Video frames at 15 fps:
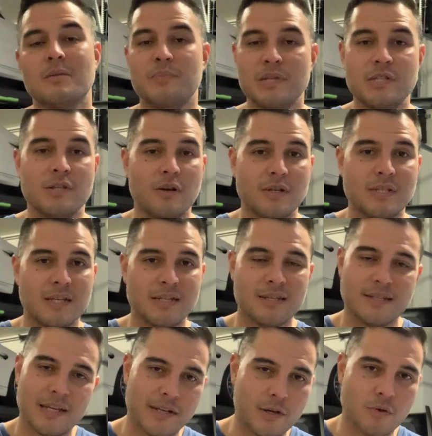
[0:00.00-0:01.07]
A PCR test
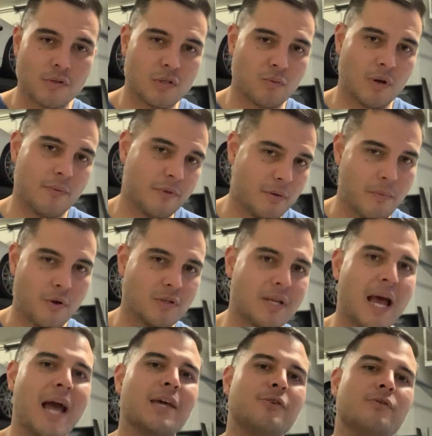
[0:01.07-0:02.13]
is a nose swab, the most
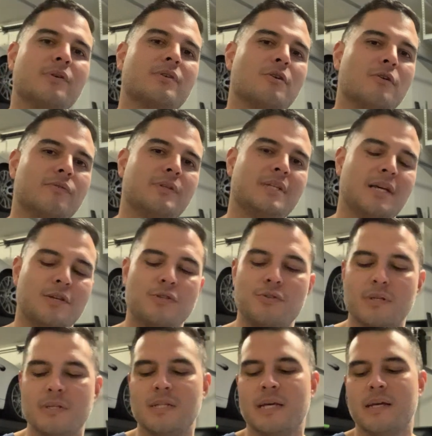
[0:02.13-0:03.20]
accurate COVID test you
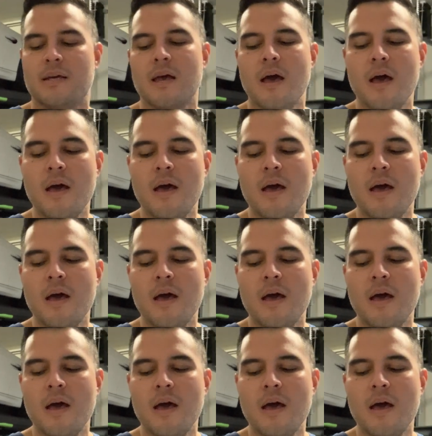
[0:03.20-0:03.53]
can take,